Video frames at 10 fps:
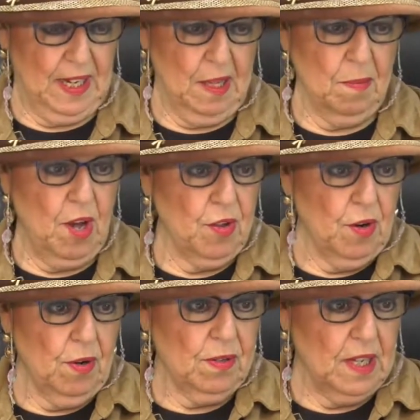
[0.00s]
and the
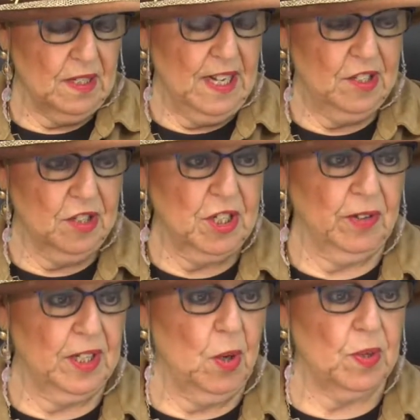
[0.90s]
mother doesn't
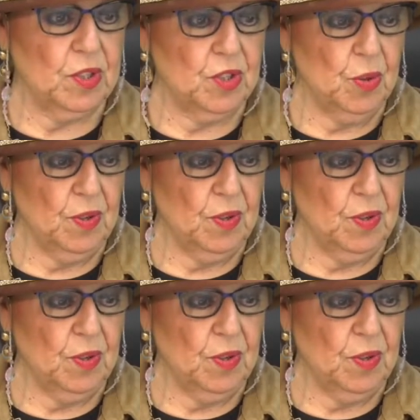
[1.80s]
necessarily know what to do,